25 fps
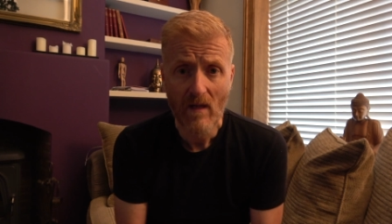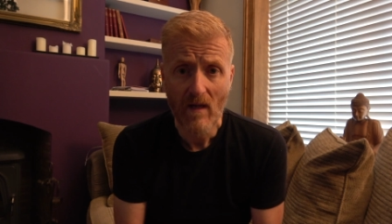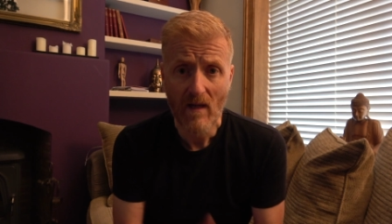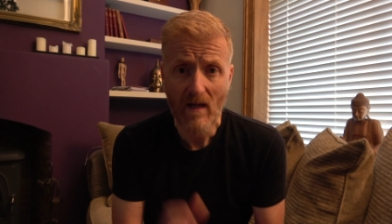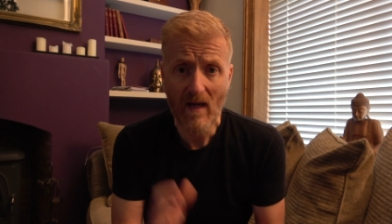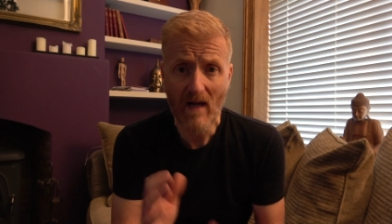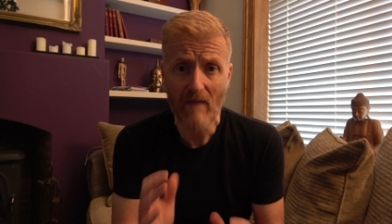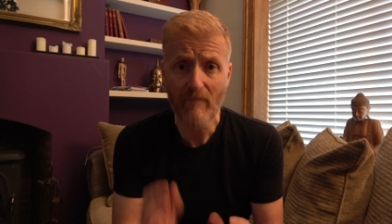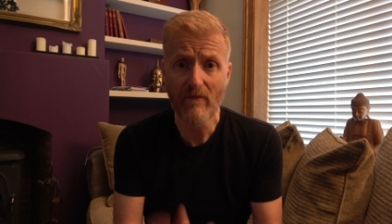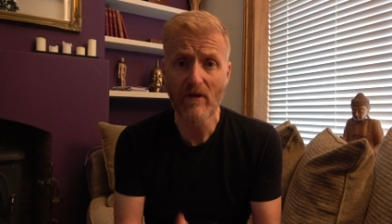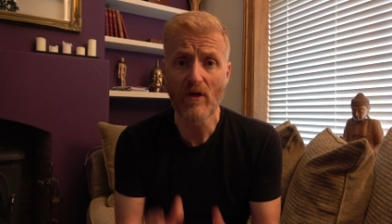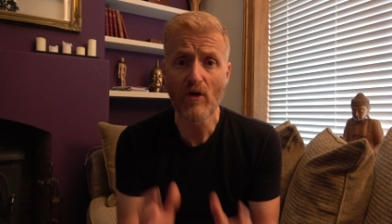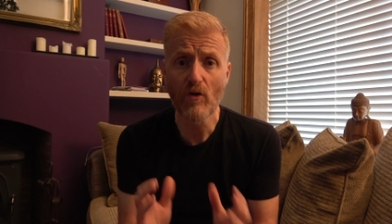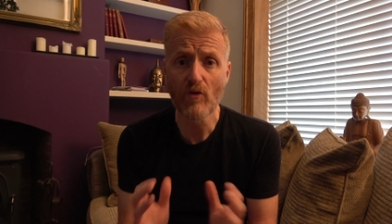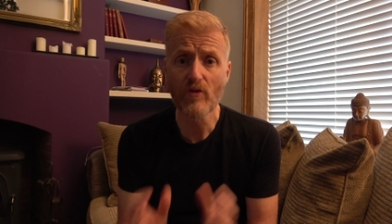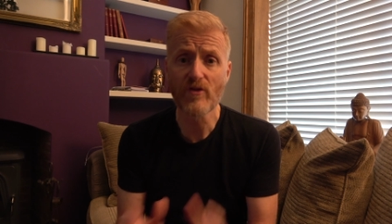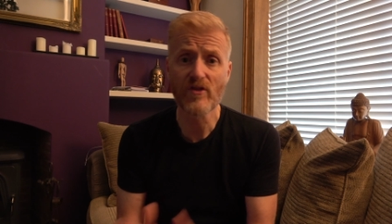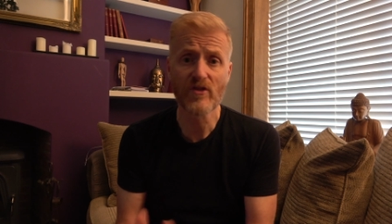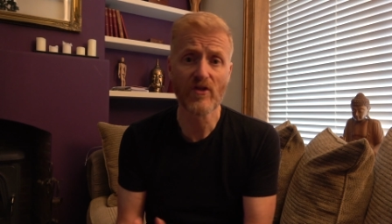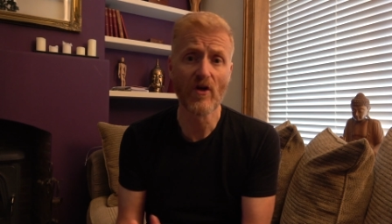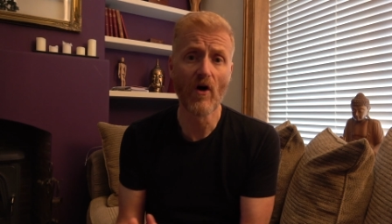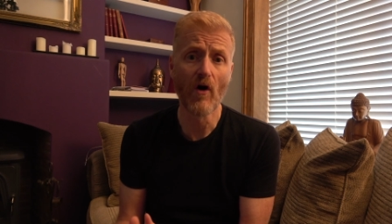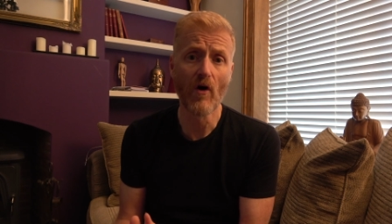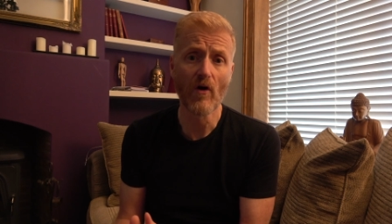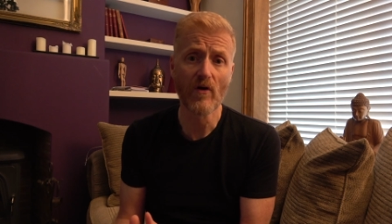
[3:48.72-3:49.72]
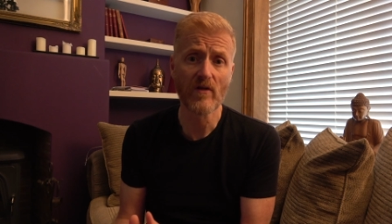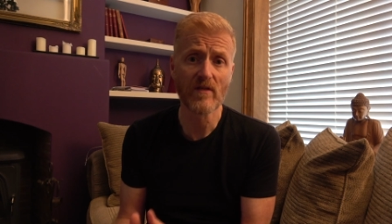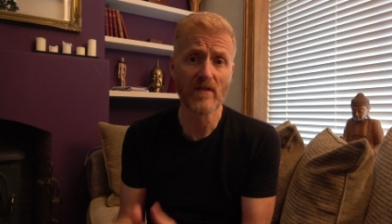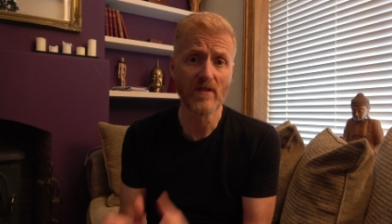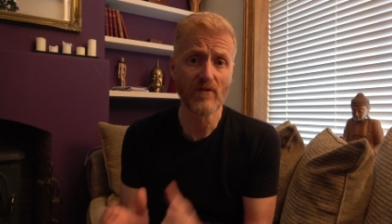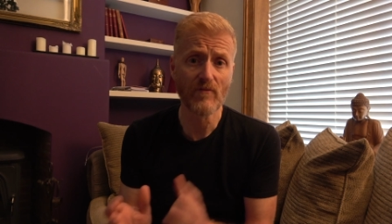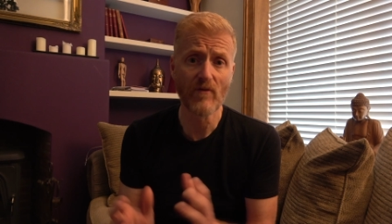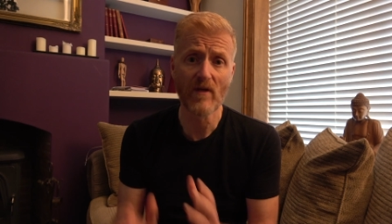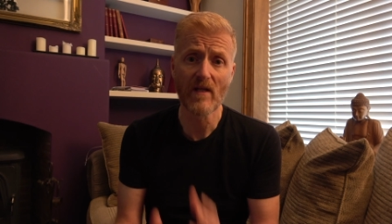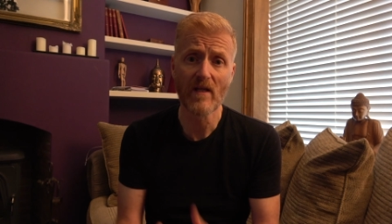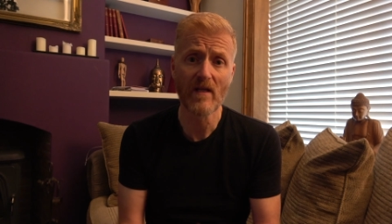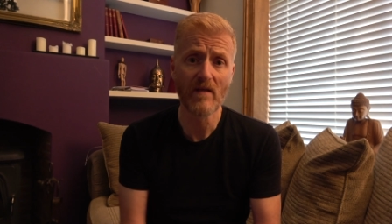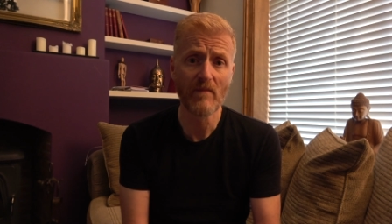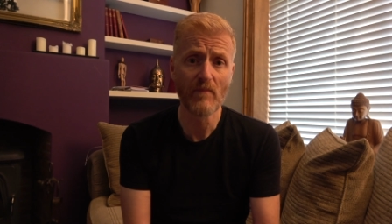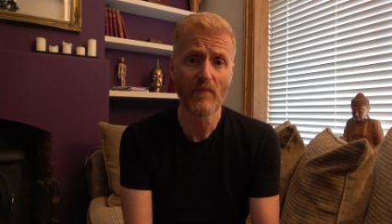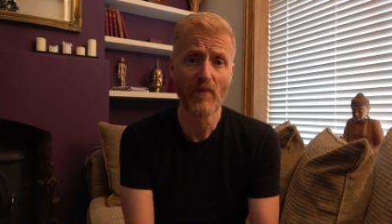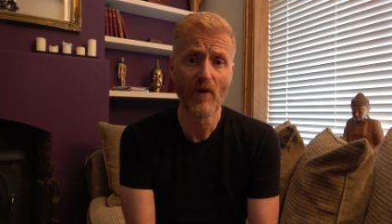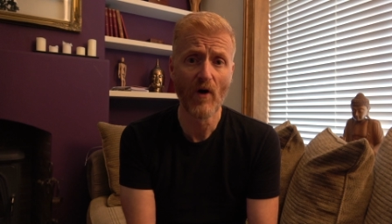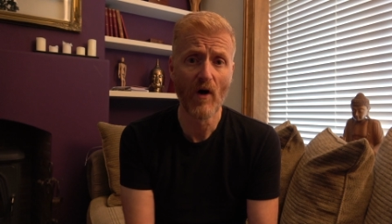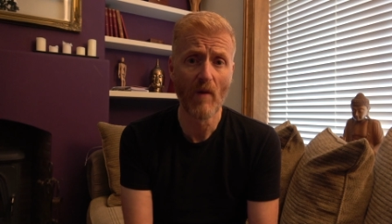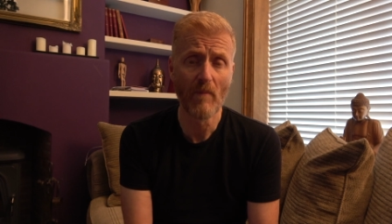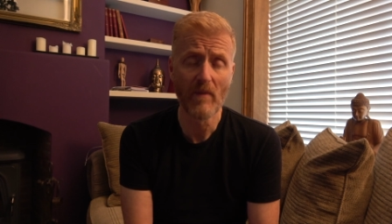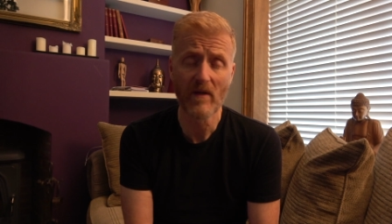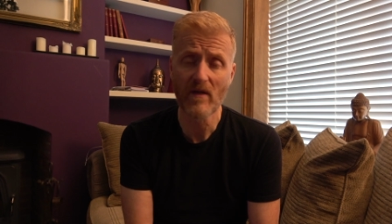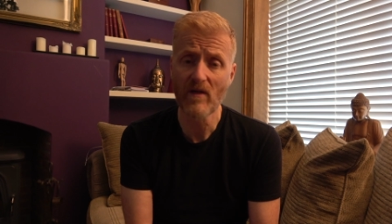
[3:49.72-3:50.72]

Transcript: Having good socks is really important,